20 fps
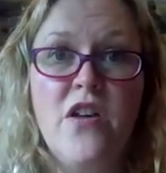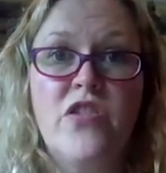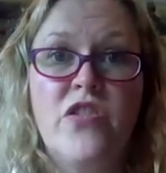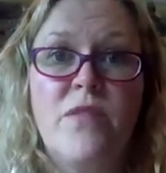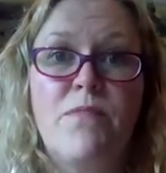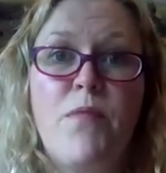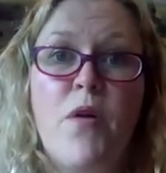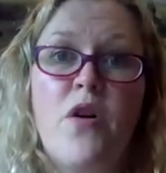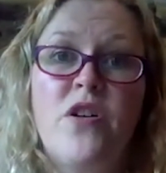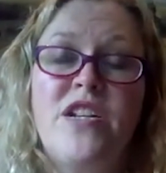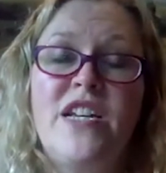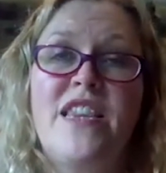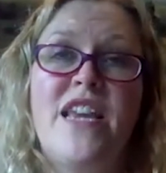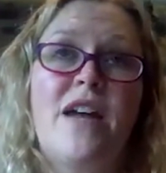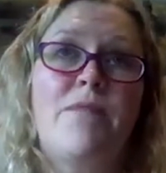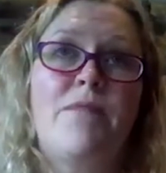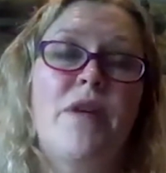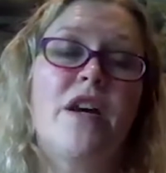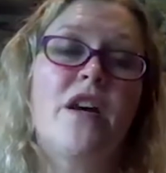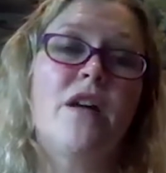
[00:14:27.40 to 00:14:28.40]
The body
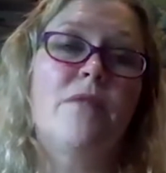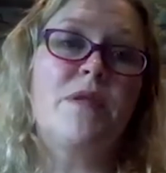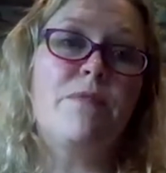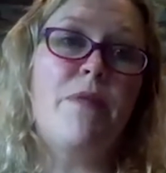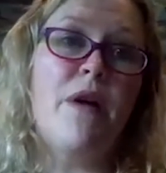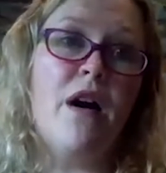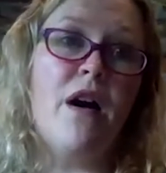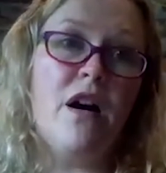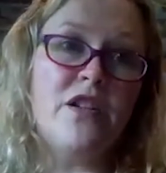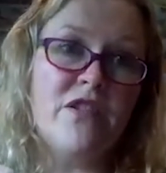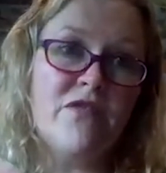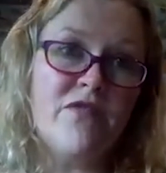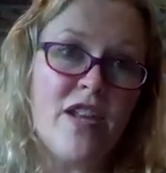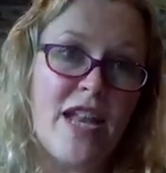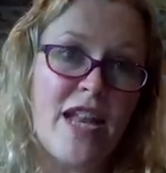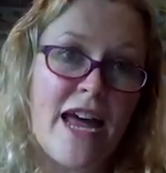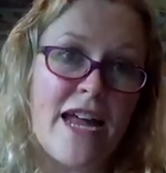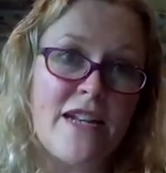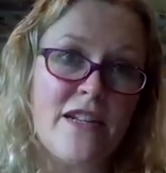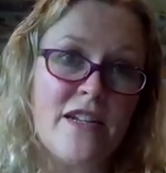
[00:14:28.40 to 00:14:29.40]
then becomes part of the
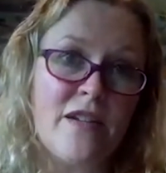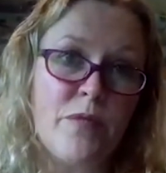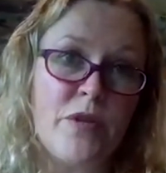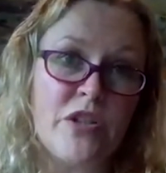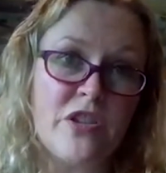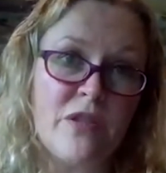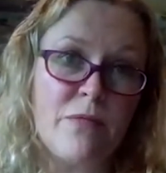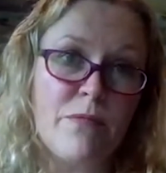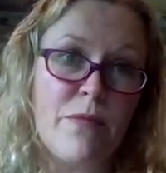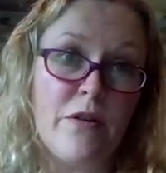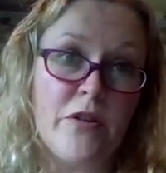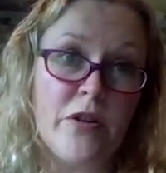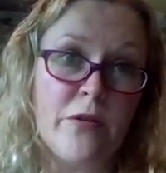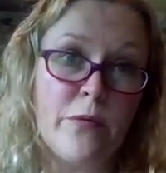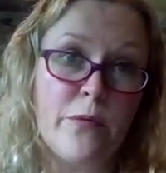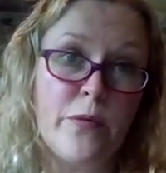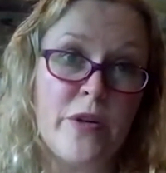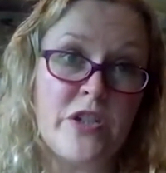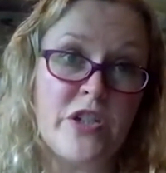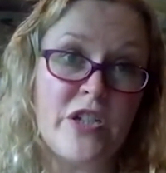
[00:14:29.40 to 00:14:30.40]
land in
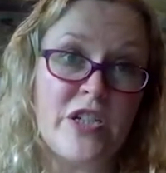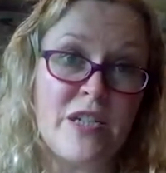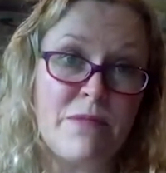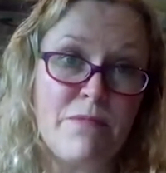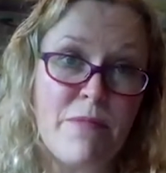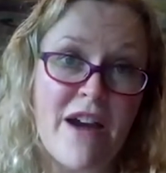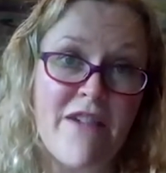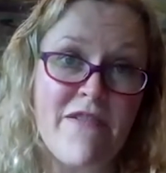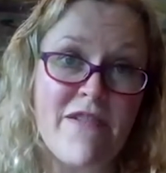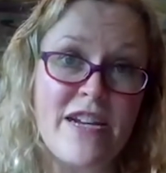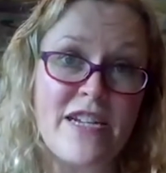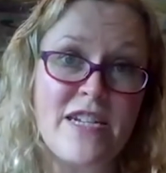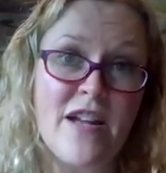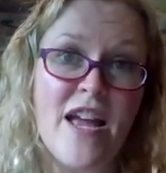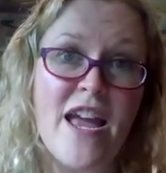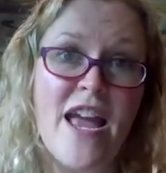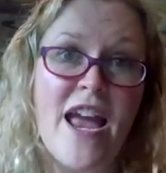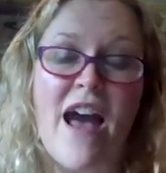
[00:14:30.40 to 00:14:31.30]
which it is buried,